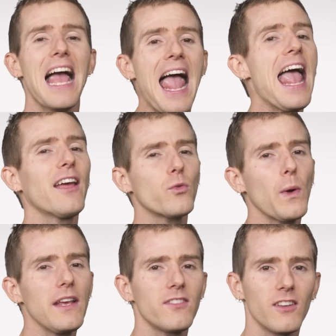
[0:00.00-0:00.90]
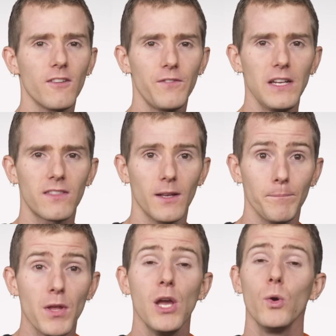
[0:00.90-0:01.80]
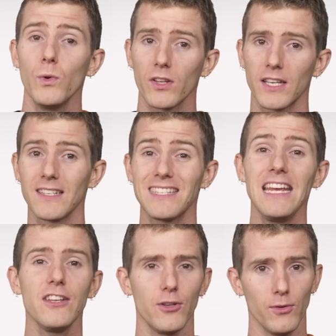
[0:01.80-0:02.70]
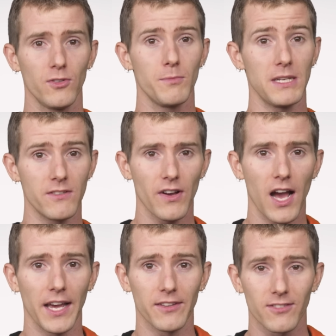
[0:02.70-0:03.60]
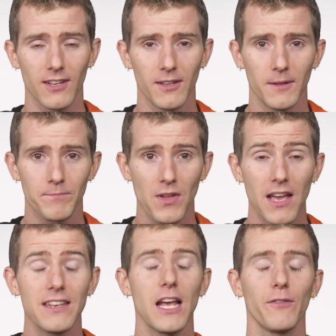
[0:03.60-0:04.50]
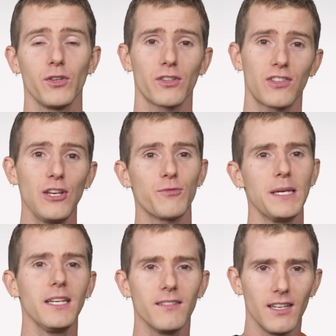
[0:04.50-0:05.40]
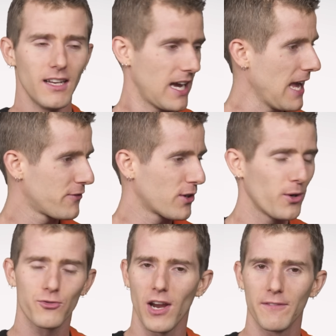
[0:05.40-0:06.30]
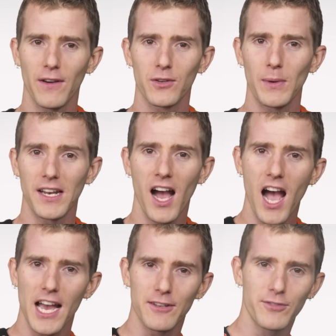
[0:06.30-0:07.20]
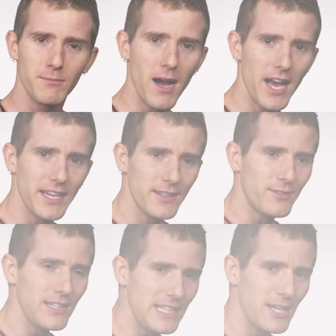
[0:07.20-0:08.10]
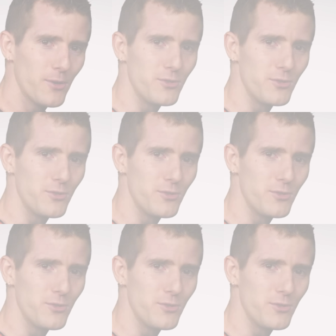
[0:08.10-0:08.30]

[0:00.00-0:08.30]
and ways to defeat them, will continue to be devised. Now, if you'll excuse me, I have to go try and find a way to hide from my C E O